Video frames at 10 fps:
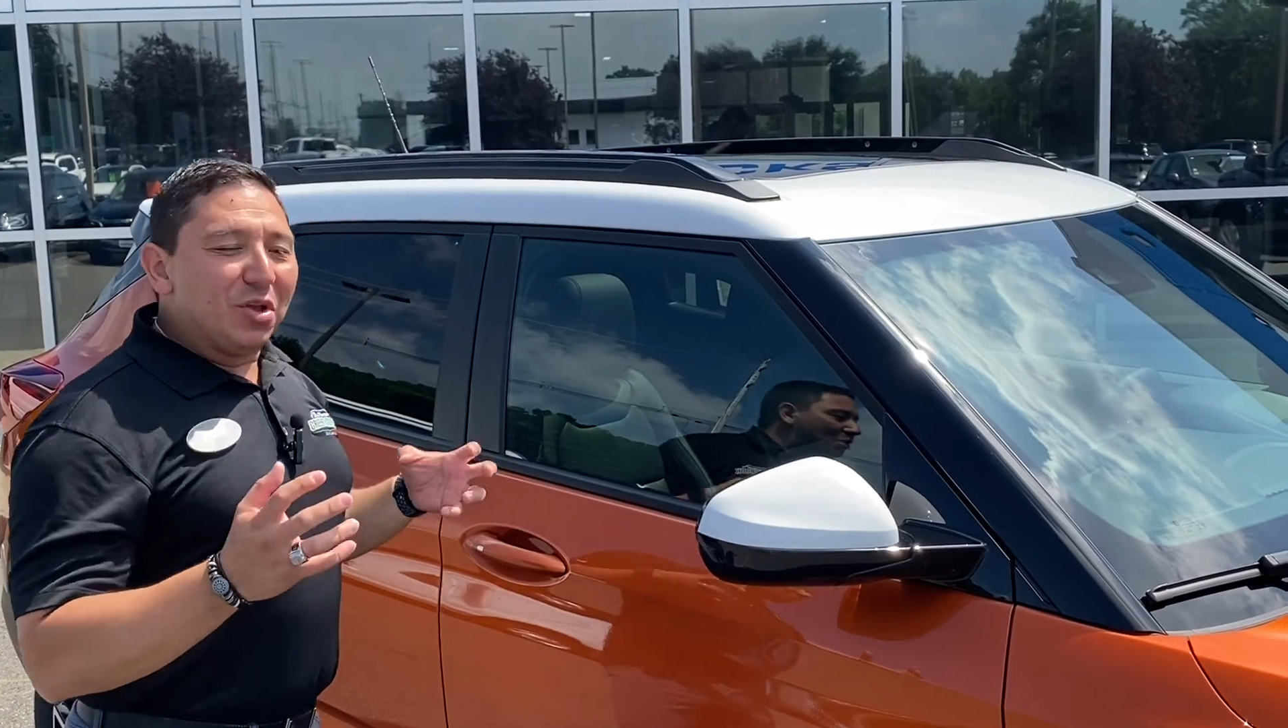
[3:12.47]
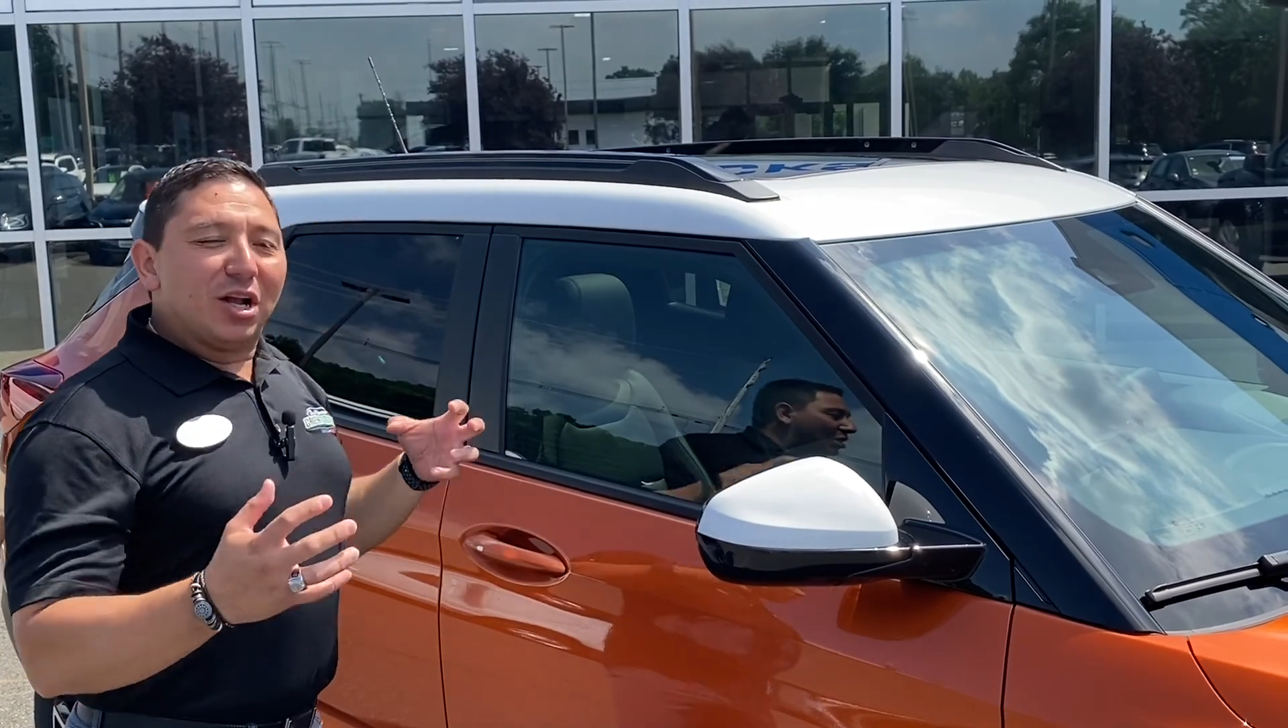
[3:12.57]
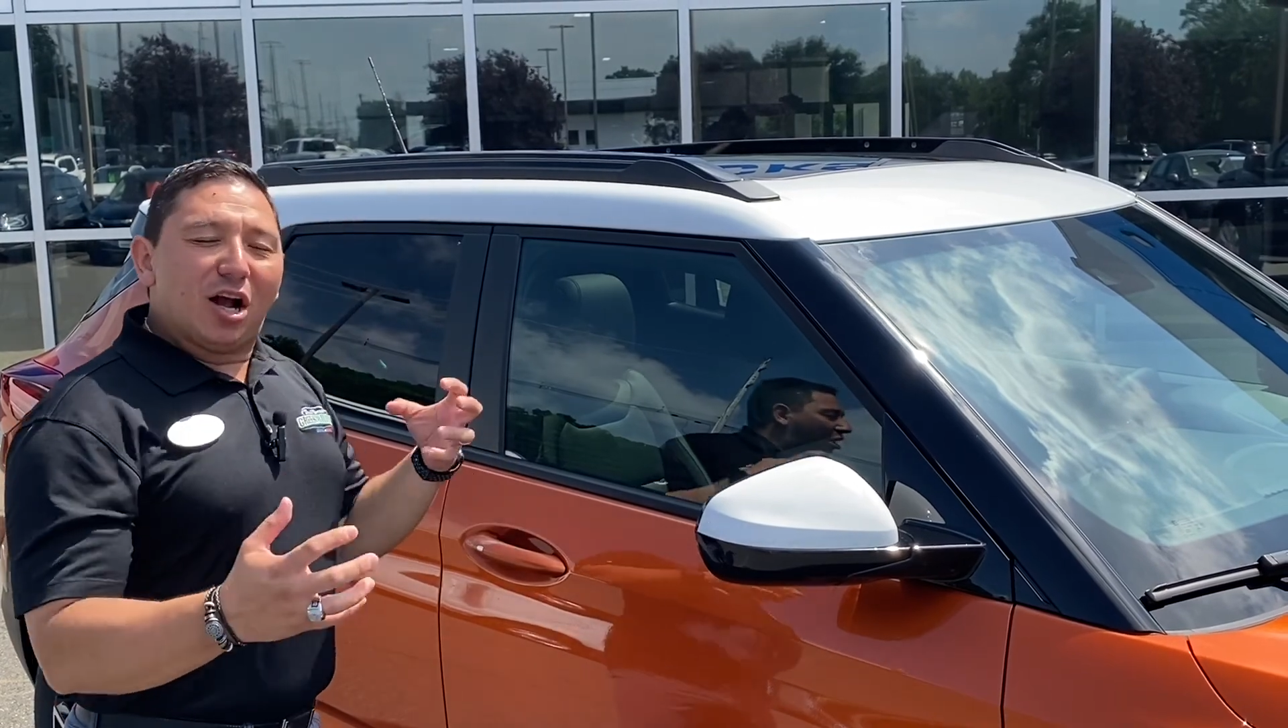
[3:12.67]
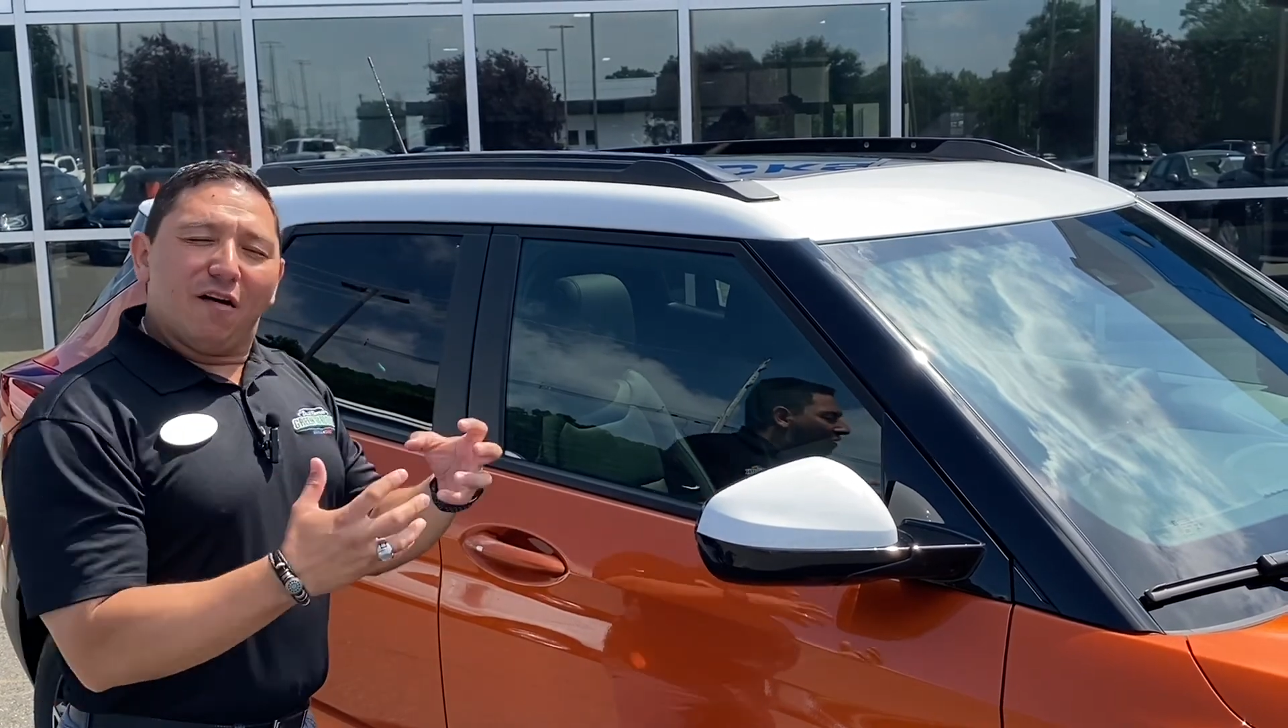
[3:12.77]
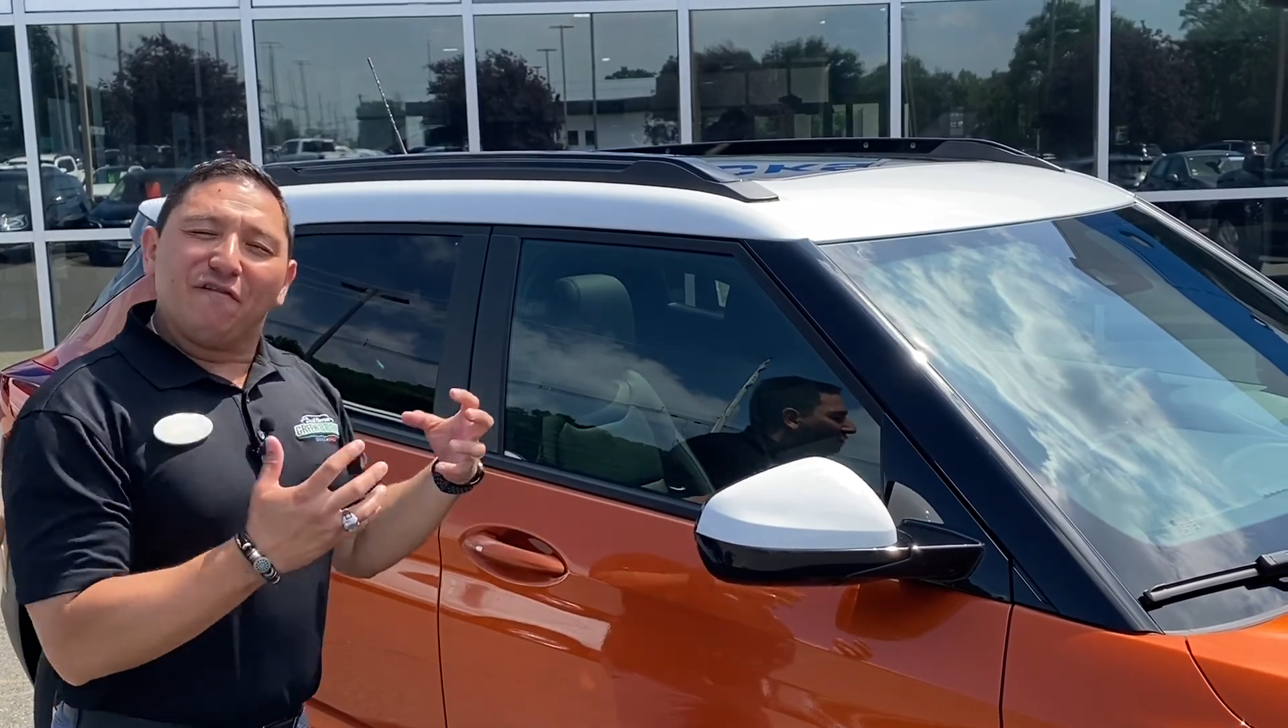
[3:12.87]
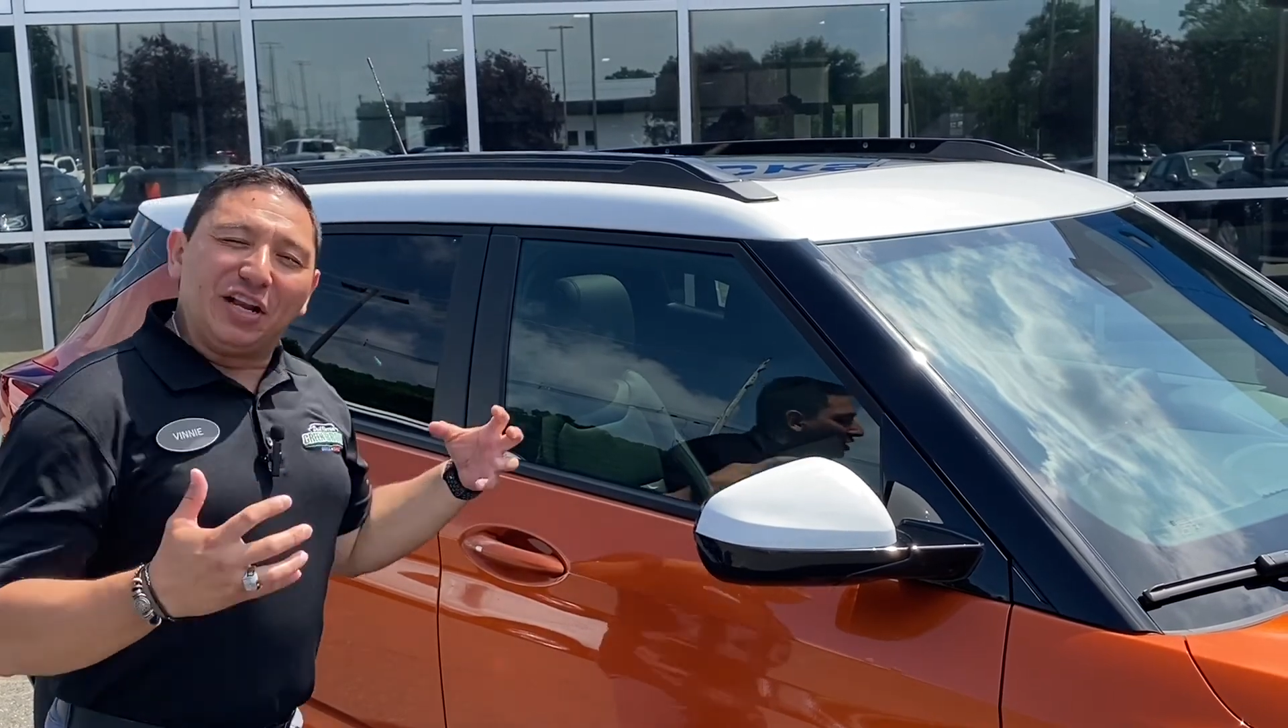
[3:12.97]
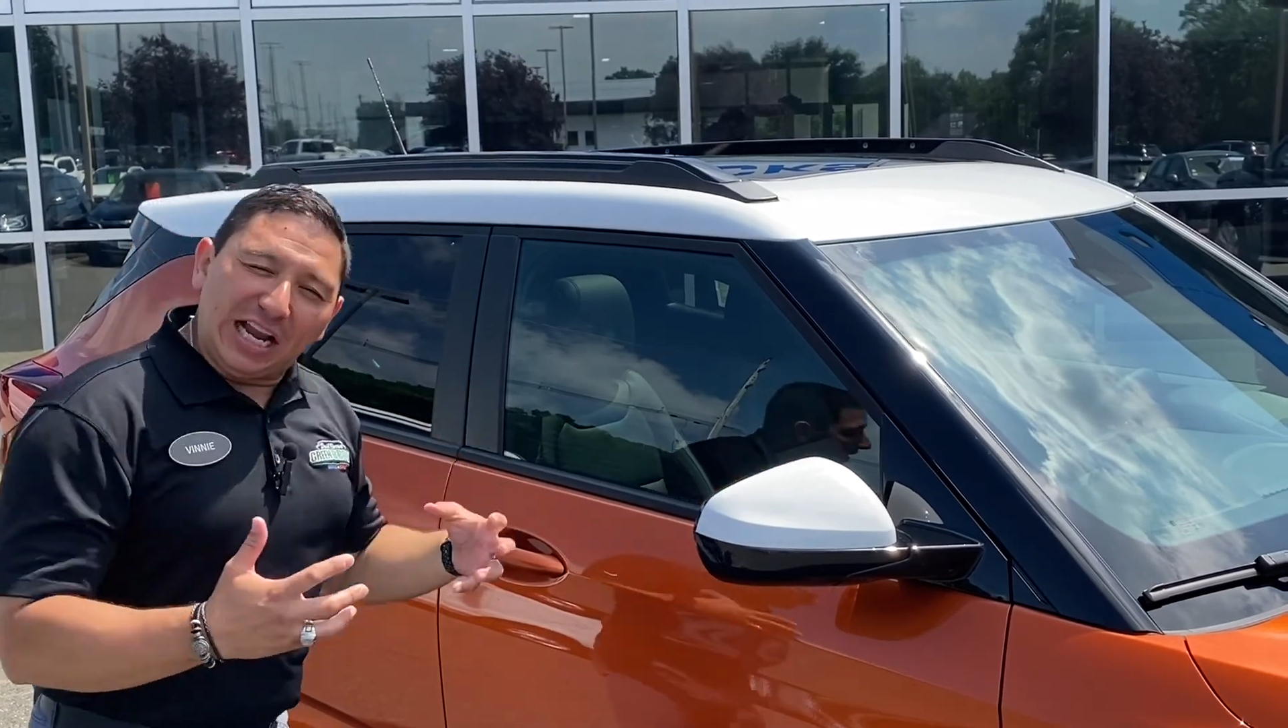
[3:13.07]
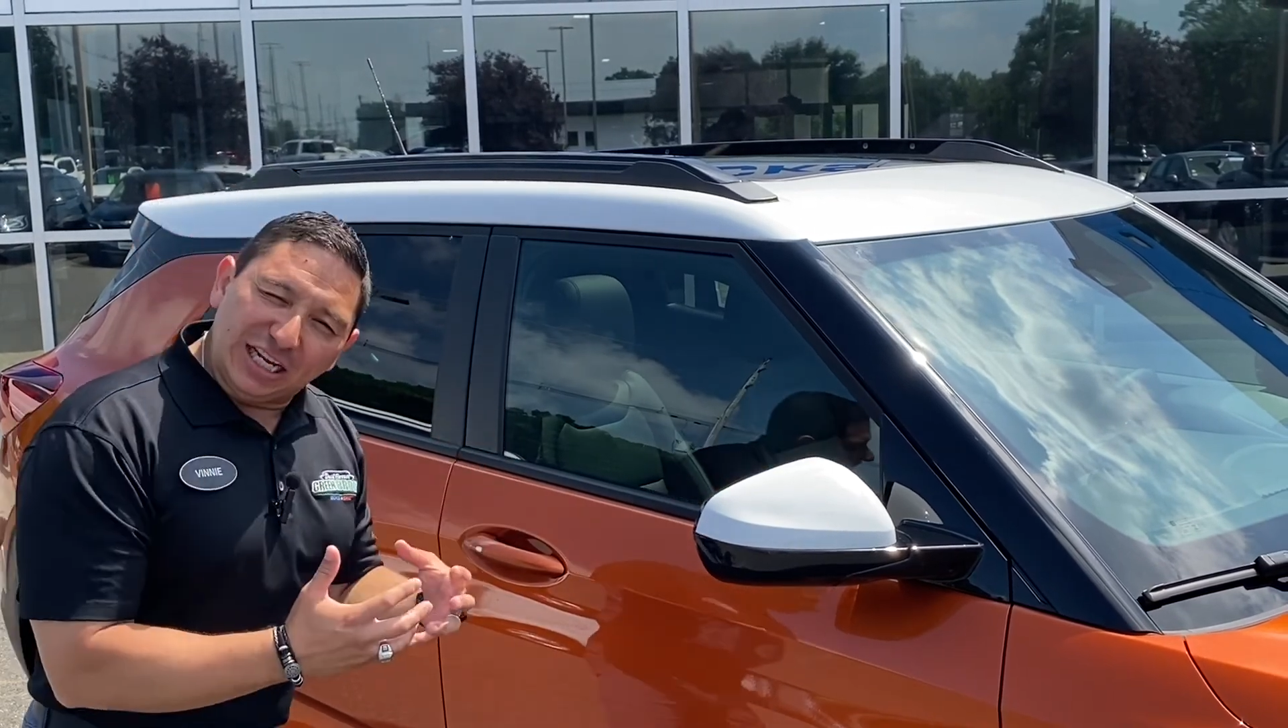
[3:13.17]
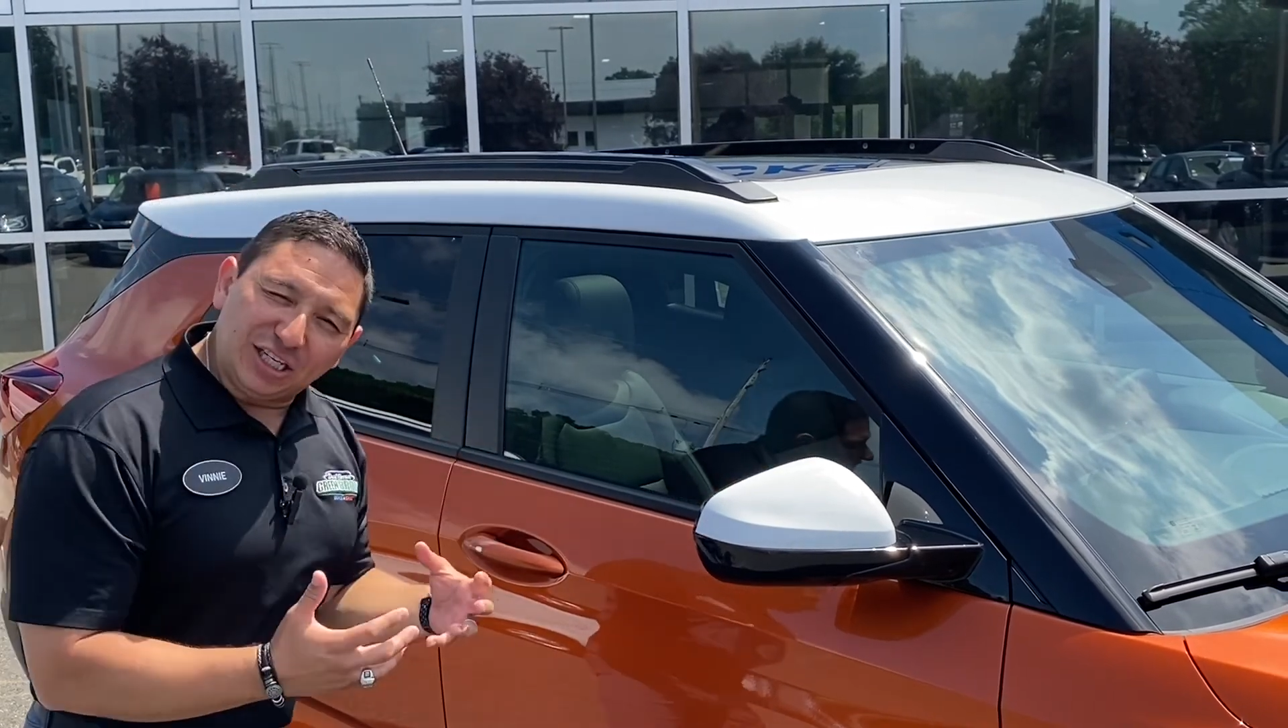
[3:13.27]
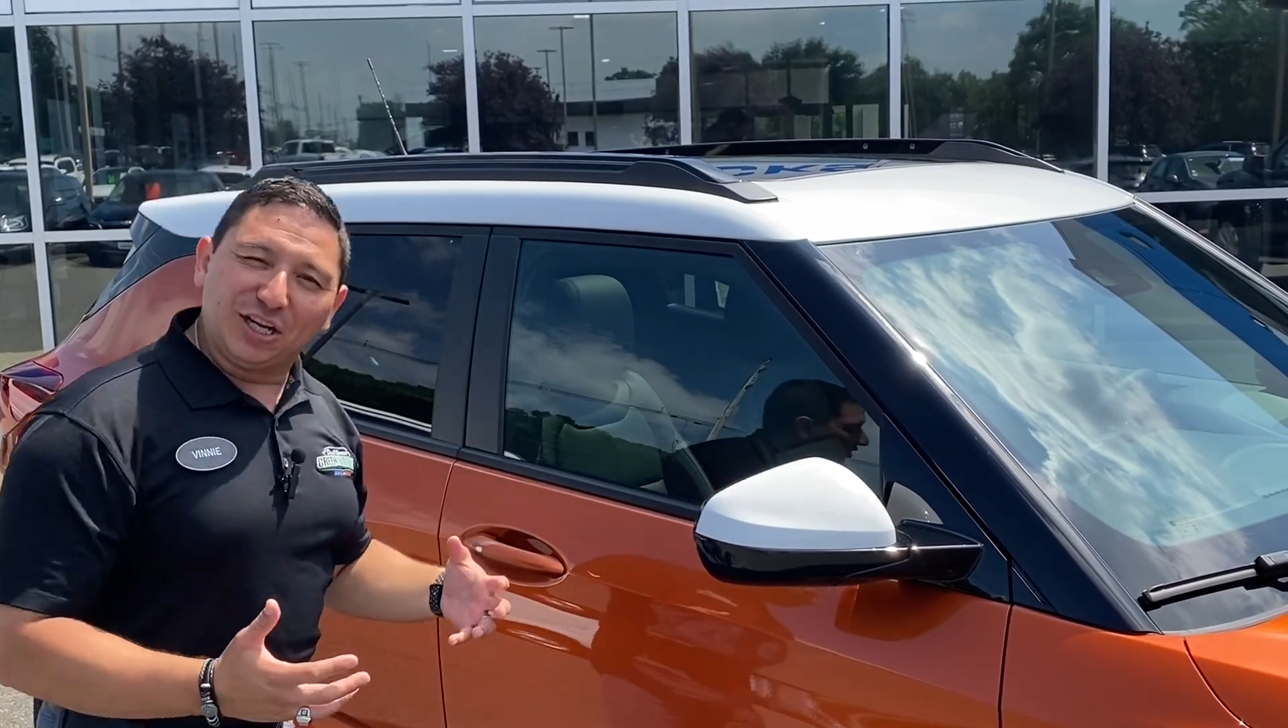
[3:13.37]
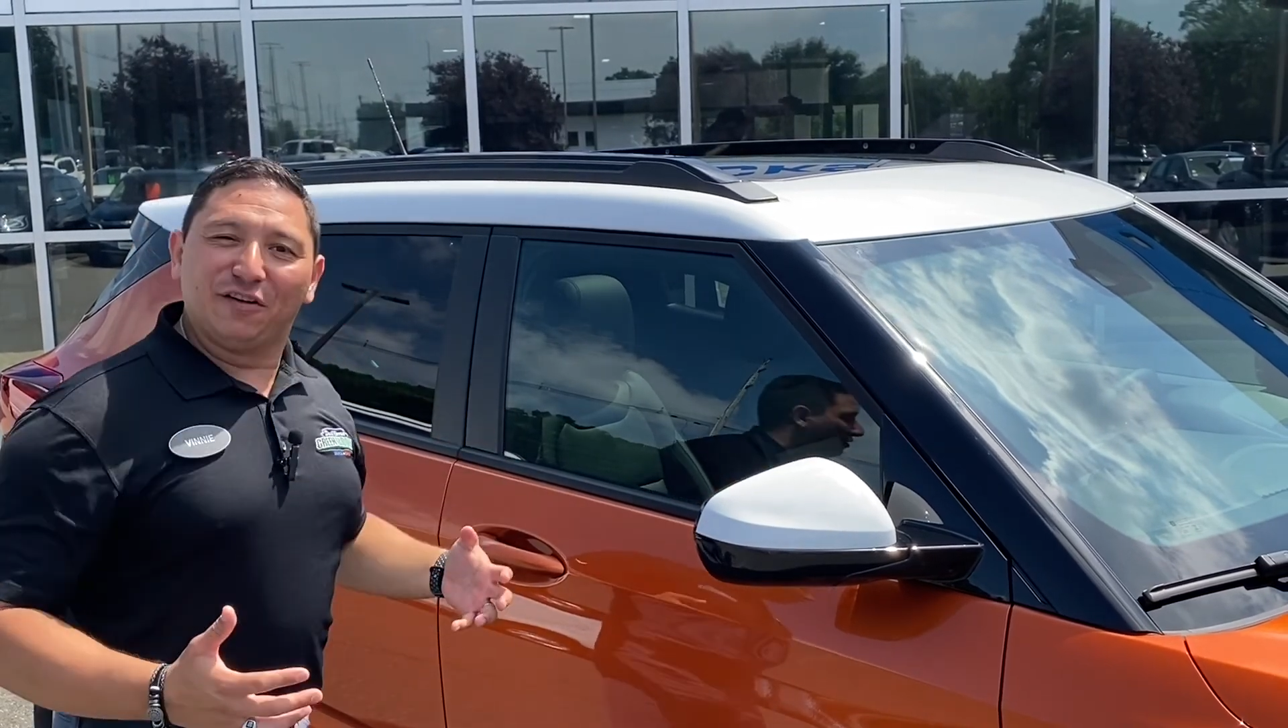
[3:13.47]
combination